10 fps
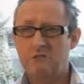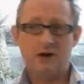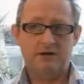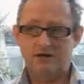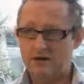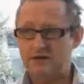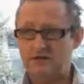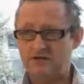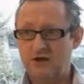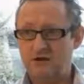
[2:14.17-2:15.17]
My
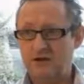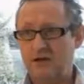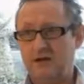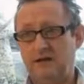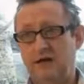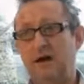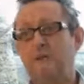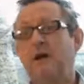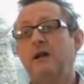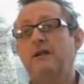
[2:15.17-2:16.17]
digestive tract is
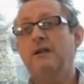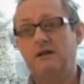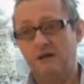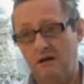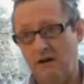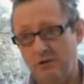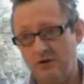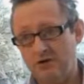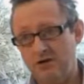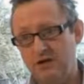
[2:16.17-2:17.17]
up the
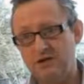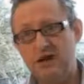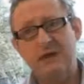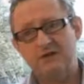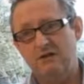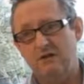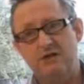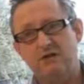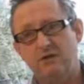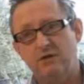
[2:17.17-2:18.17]
kibosh. It's
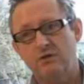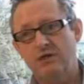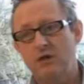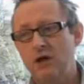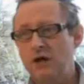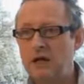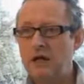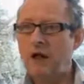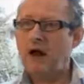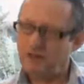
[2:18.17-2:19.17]
absolutely screwed. So,
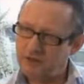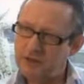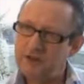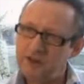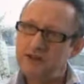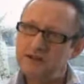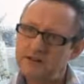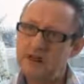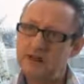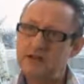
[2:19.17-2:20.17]
and I think the thing to
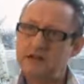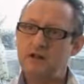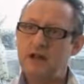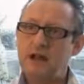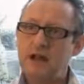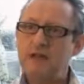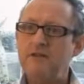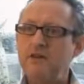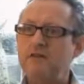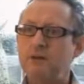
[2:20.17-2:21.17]
say is that
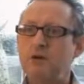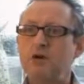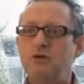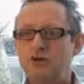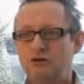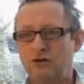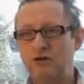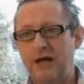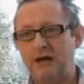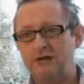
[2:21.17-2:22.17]
even if someone looks good
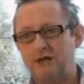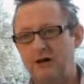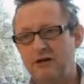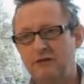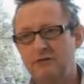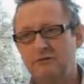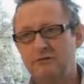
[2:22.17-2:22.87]
on the outside,